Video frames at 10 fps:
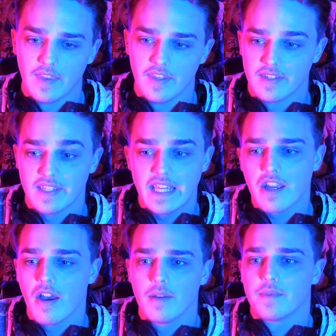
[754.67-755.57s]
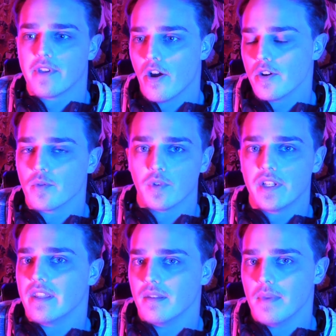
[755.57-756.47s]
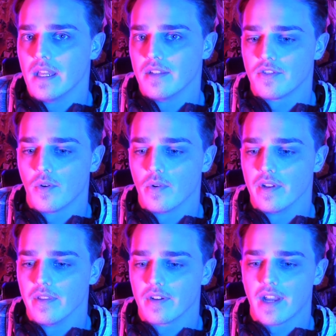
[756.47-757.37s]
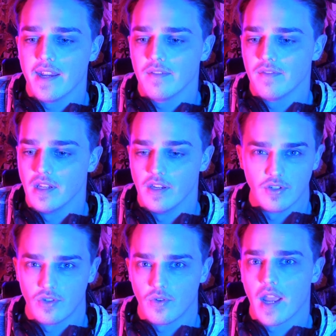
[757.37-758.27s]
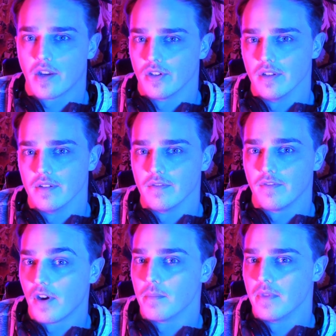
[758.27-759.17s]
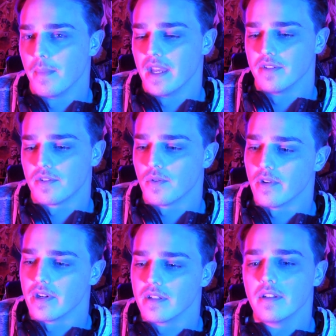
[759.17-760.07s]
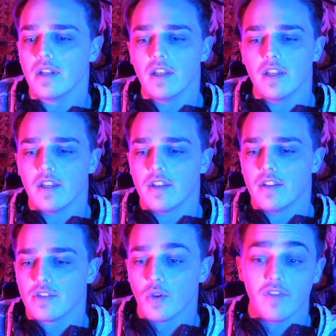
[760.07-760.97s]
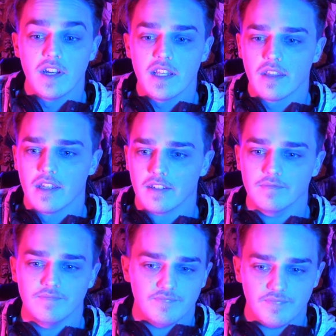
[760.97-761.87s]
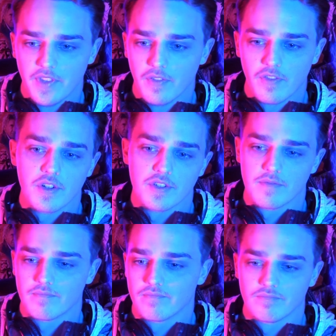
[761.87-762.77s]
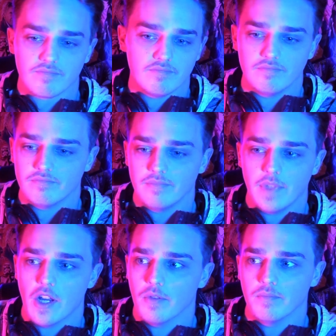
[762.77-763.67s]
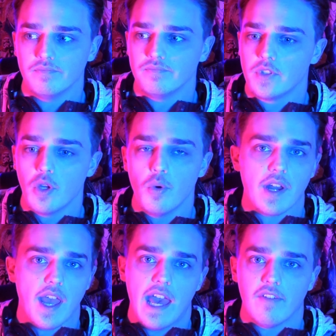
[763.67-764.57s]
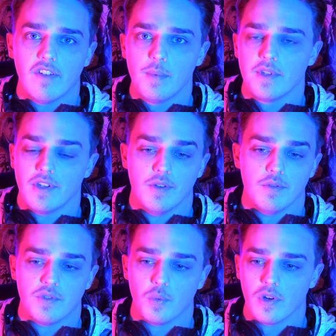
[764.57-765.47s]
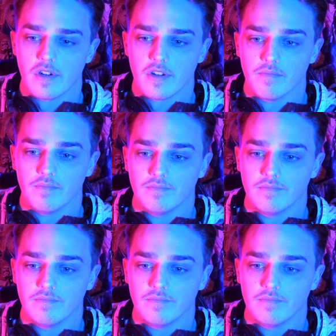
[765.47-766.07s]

the sitcoms aren't really the main story, they're kind of the distraction from the main story. So if anything, the first, you know, two and a half episodes were